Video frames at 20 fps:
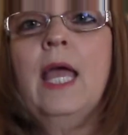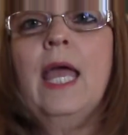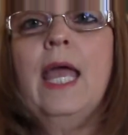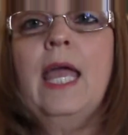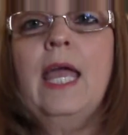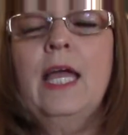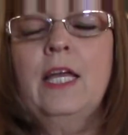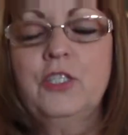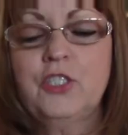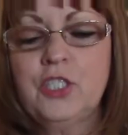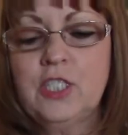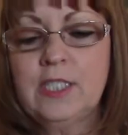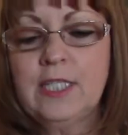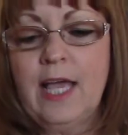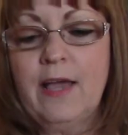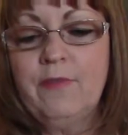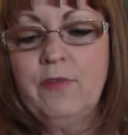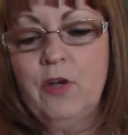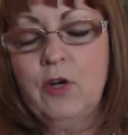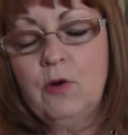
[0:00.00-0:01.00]
And she's
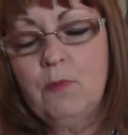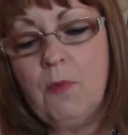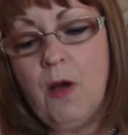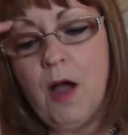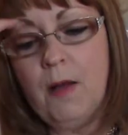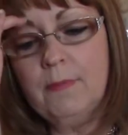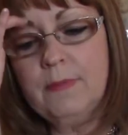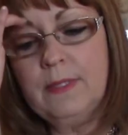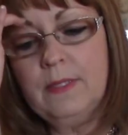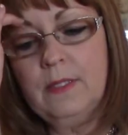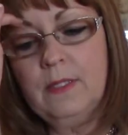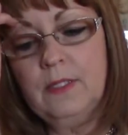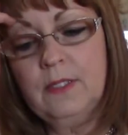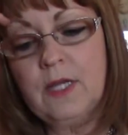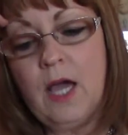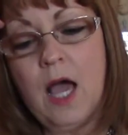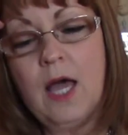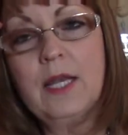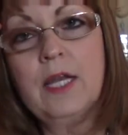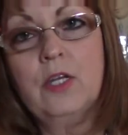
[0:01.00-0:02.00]
having her mom,
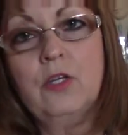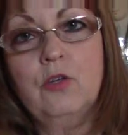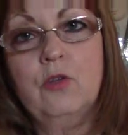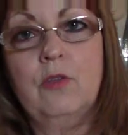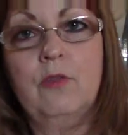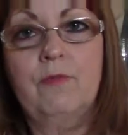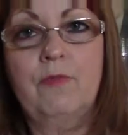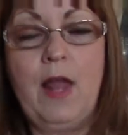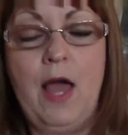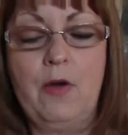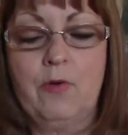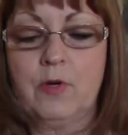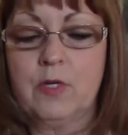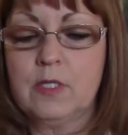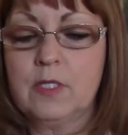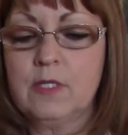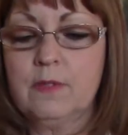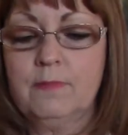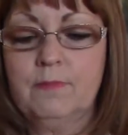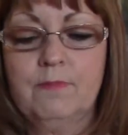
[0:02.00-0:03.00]
Donna, do the
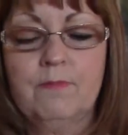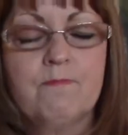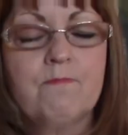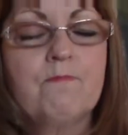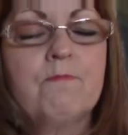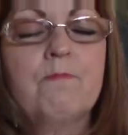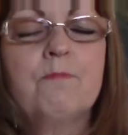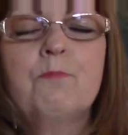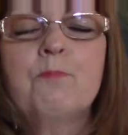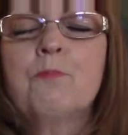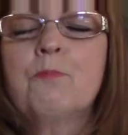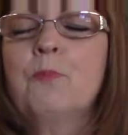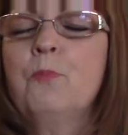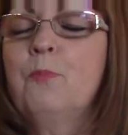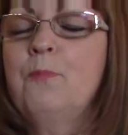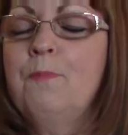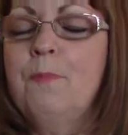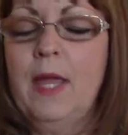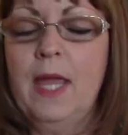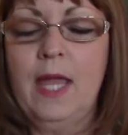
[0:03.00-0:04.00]
flowers.
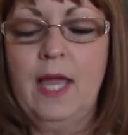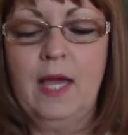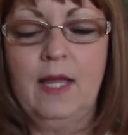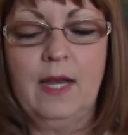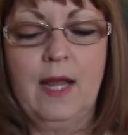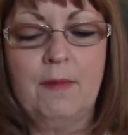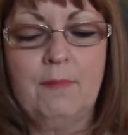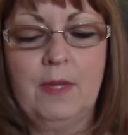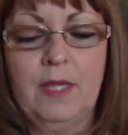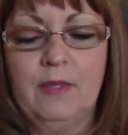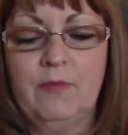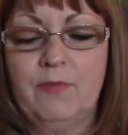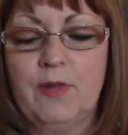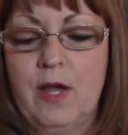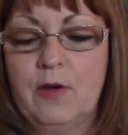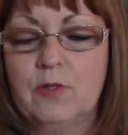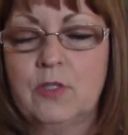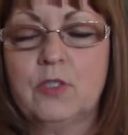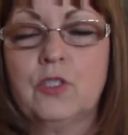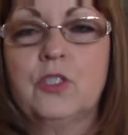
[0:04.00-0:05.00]
Man, I mean, the
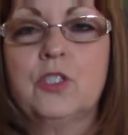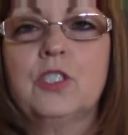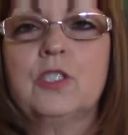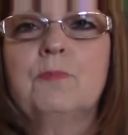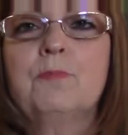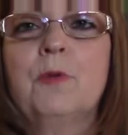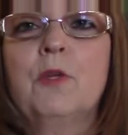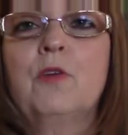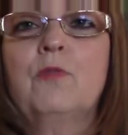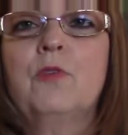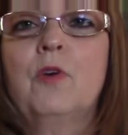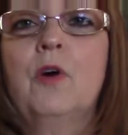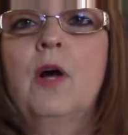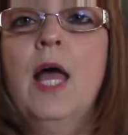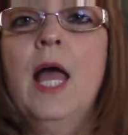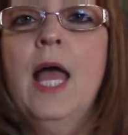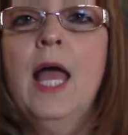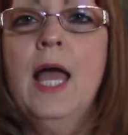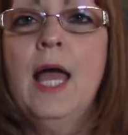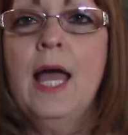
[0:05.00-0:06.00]
flowers are just beautiful.
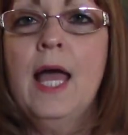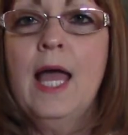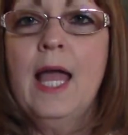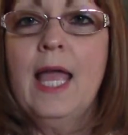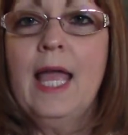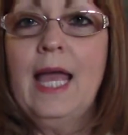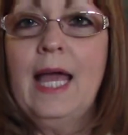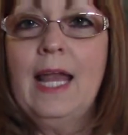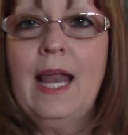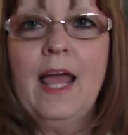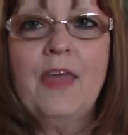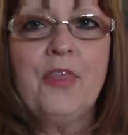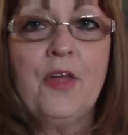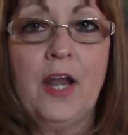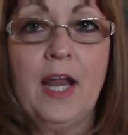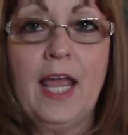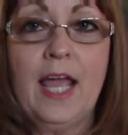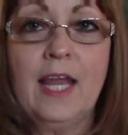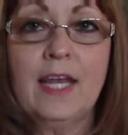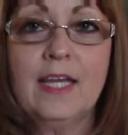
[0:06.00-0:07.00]
And I thought
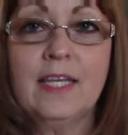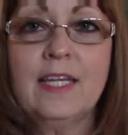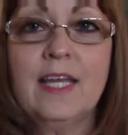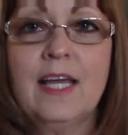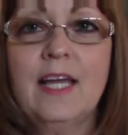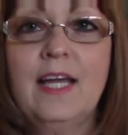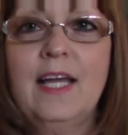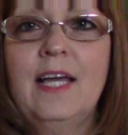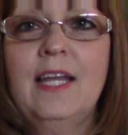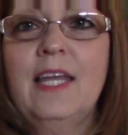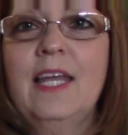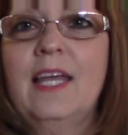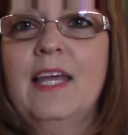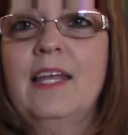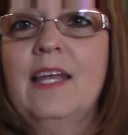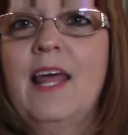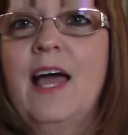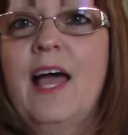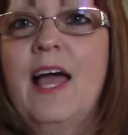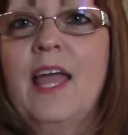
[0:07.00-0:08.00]
I had it done,
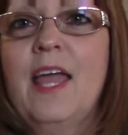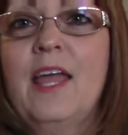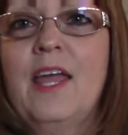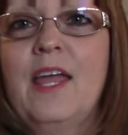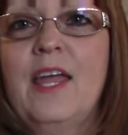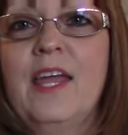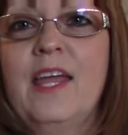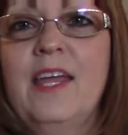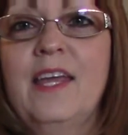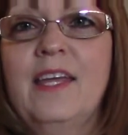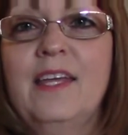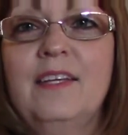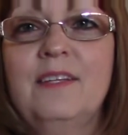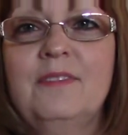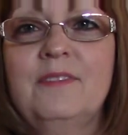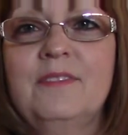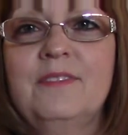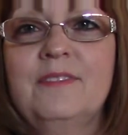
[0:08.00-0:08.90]
and I